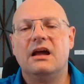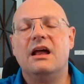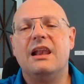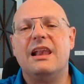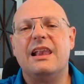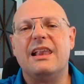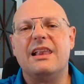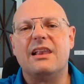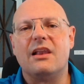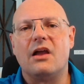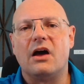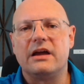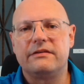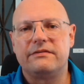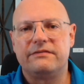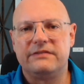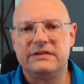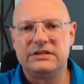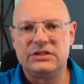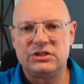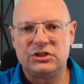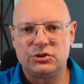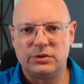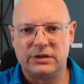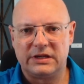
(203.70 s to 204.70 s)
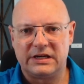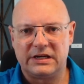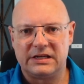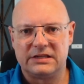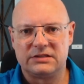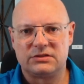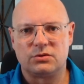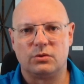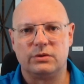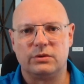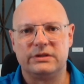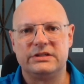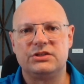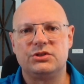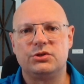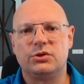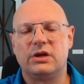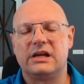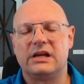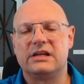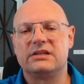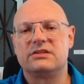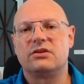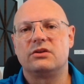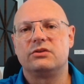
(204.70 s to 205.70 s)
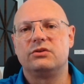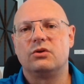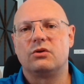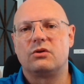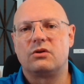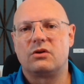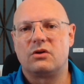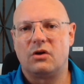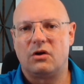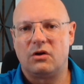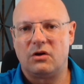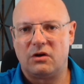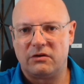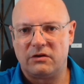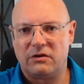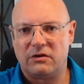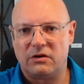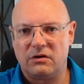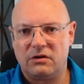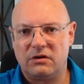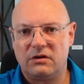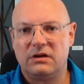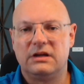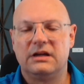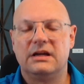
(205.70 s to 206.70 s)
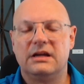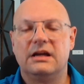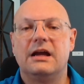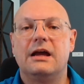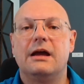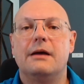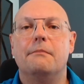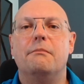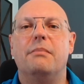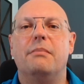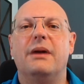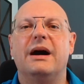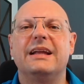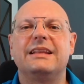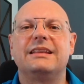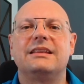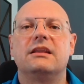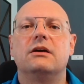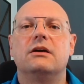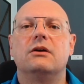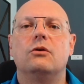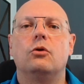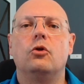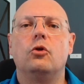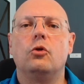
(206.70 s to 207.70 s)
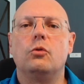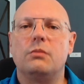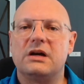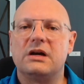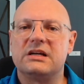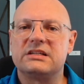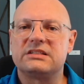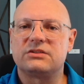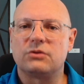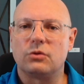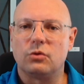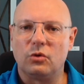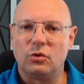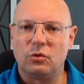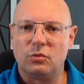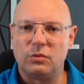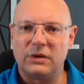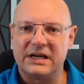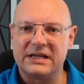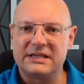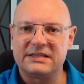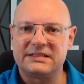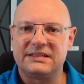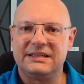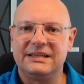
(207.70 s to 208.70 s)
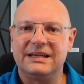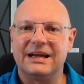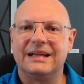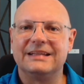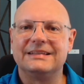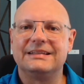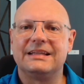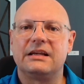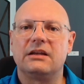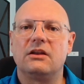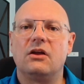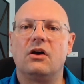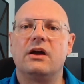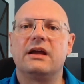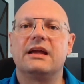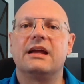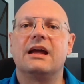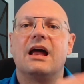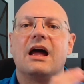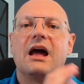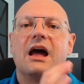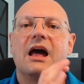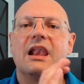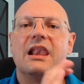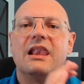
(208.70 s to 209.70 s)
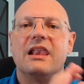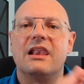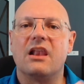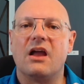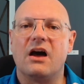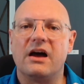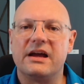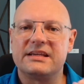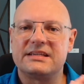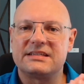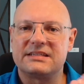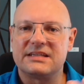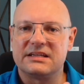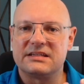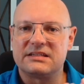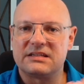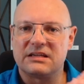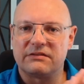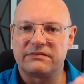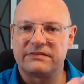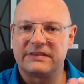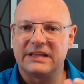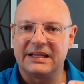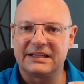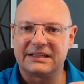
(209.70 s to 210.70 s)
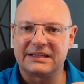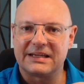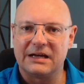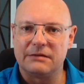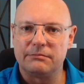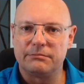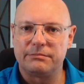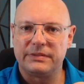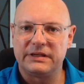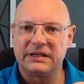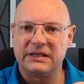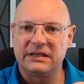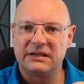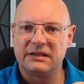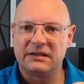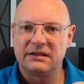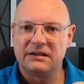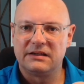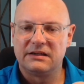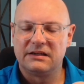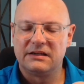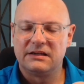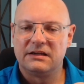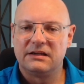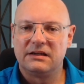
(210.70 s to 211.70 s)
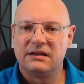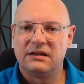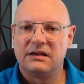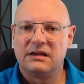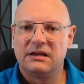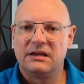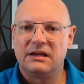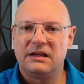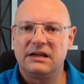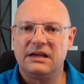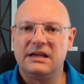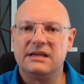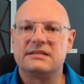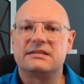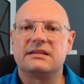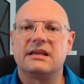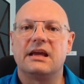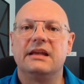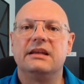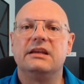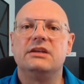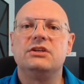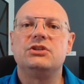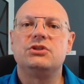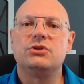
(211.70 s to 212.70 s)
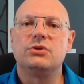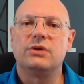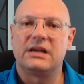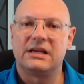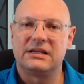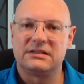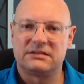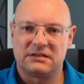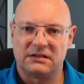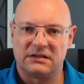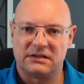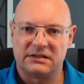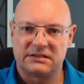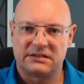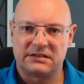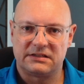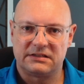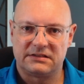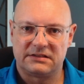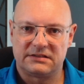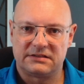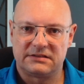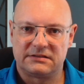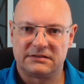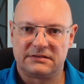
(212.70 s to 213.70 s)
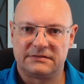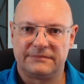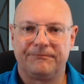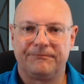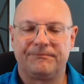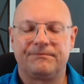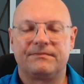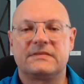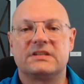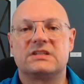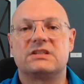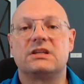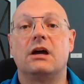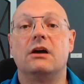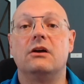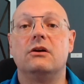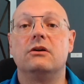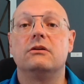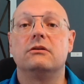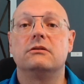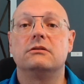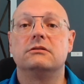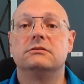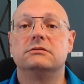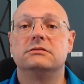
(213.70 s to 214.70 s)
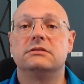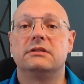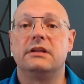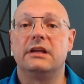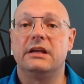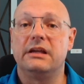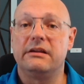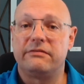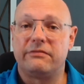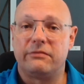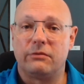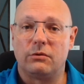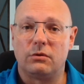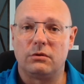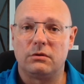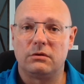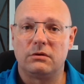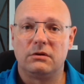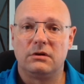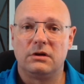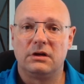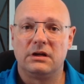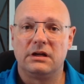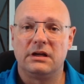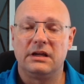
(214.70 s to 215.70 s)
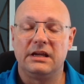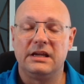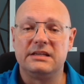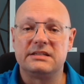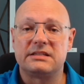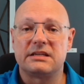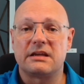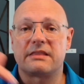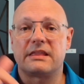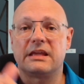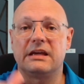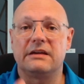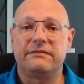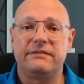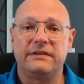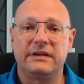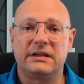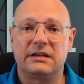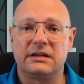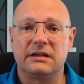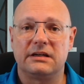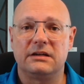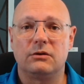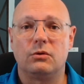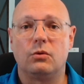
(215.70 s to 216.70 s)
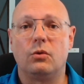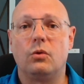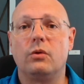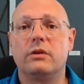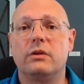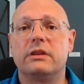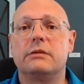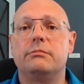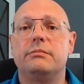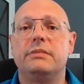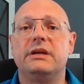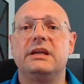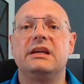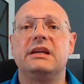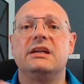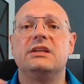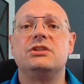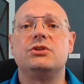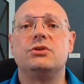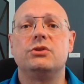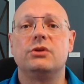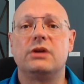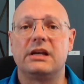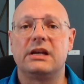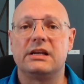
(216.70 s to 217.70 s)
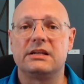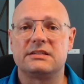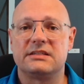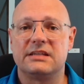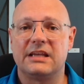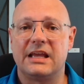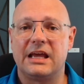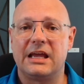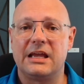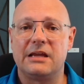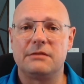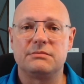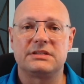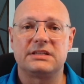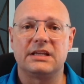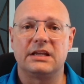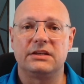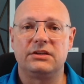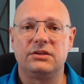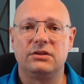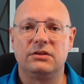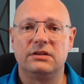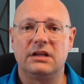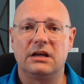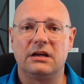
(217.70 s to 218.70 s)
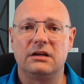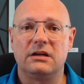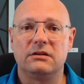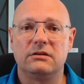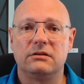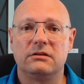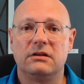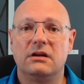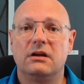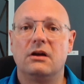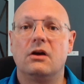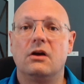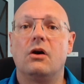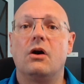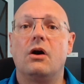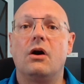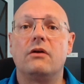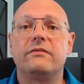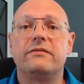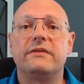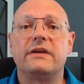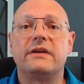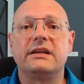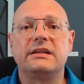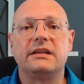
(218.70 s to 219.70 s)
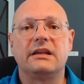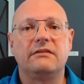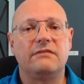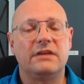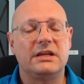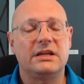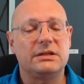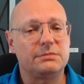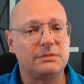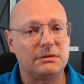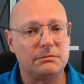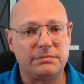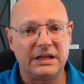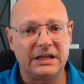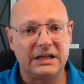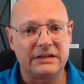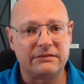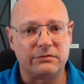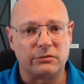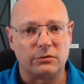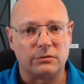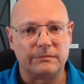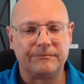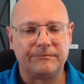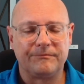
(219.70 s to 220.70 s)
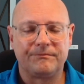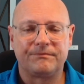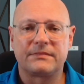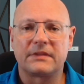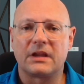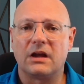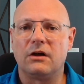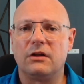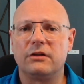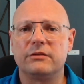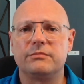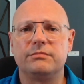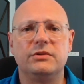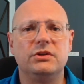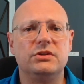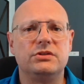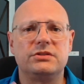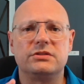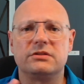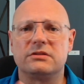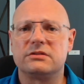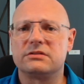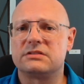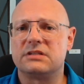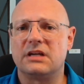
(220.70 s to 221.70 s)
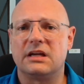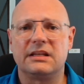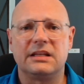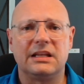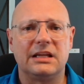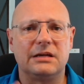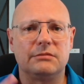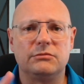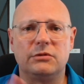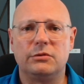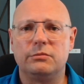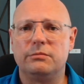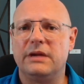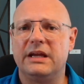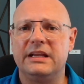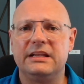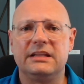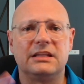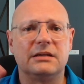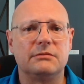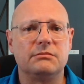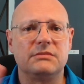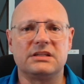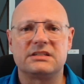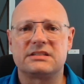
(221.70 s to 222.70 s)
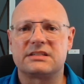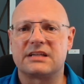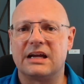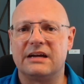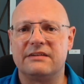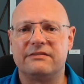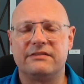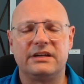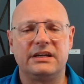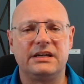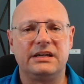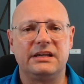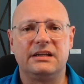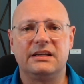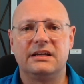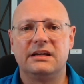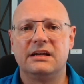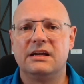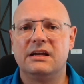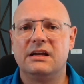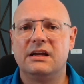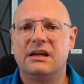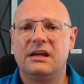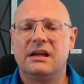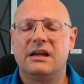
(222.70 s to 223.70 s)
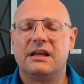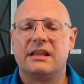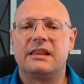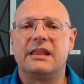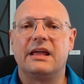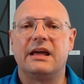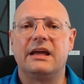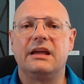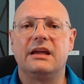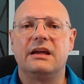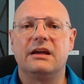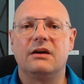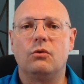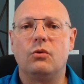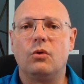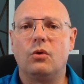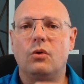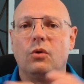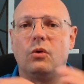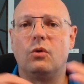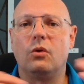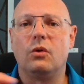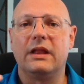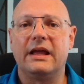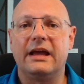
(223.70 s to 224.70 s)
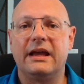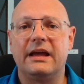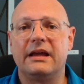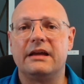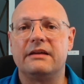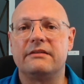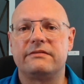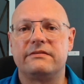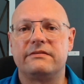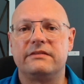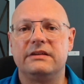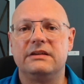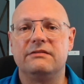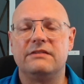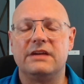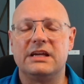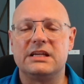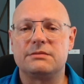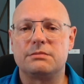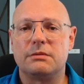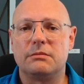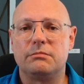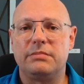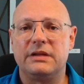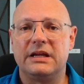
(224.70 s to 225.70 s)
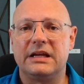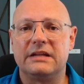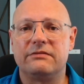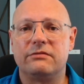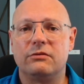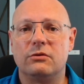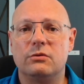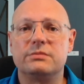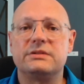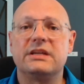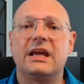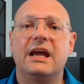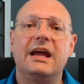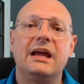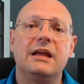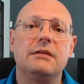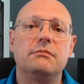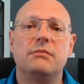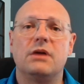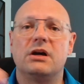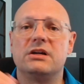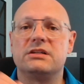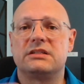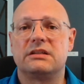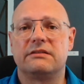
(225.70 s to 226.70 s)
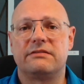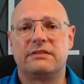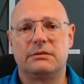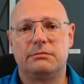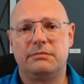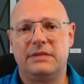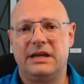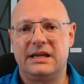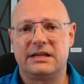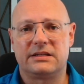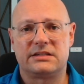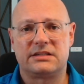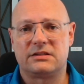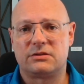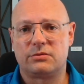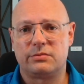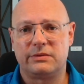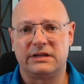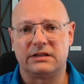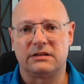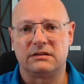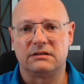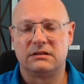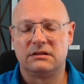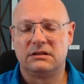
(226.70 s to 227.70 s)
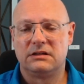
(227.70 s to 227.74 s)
life insurance or insurance on your car, but almost always the underlying license of that company is an insurance license. So, therefore, in South Africa, all the big insurance names that you know offer an investment platform. Old Mutual, Sanlam, Momentum, Discovery, they all have investment platforms, and most of the banks as well